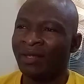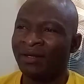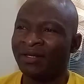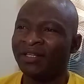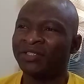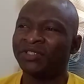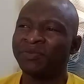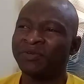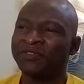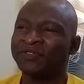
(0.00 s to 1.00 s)

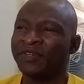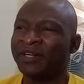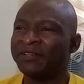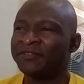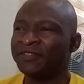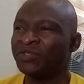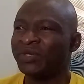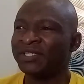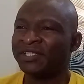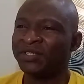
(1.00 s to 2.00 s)
Relationship of
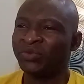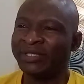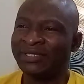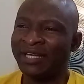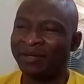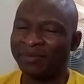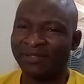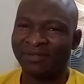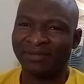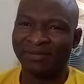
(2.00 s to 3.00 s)
frequency with
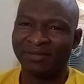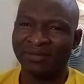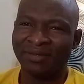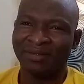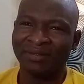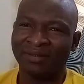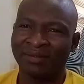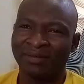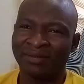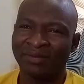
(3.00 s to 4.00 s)
depth.
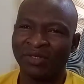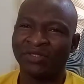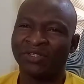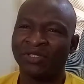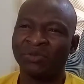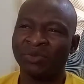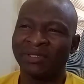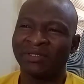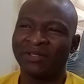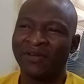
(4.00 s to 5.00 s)
What's the
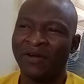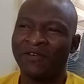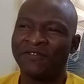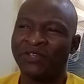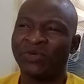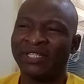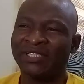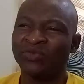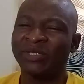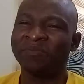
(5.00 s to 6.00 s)
relationship of
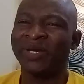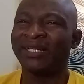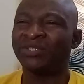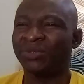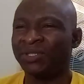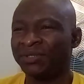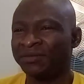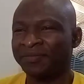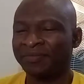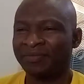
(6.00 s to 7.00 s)
frequency with penetration?